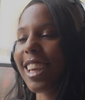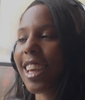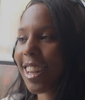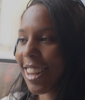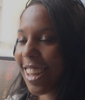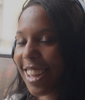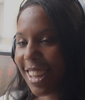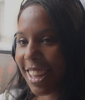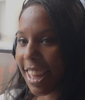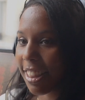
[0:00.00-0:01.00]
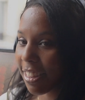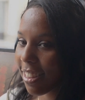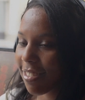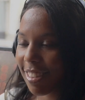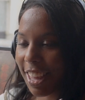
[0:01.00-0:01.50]
and
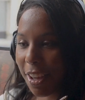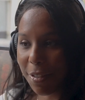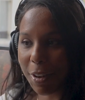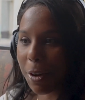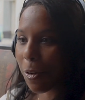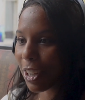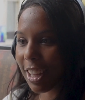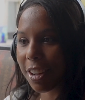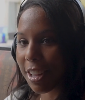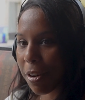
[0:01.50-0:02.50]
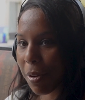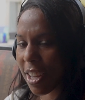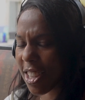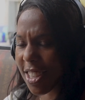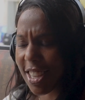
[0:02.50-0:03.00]
it worked out that
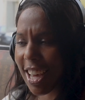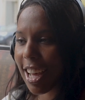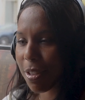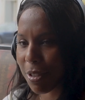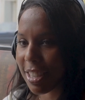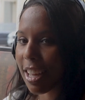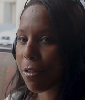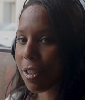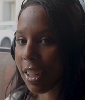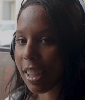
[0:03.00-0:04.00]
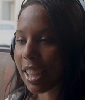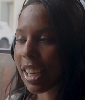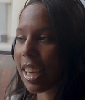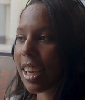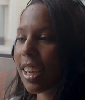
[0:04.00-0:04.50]
way. The CIs was
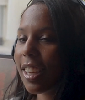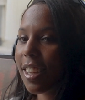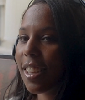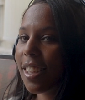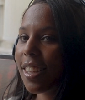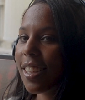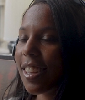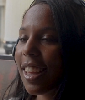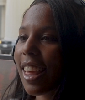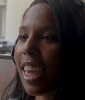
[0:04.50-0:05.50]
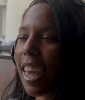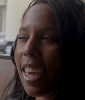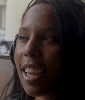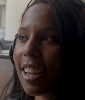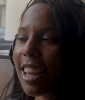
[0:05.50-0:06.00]
definitely
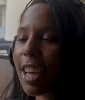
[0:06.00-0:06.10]
an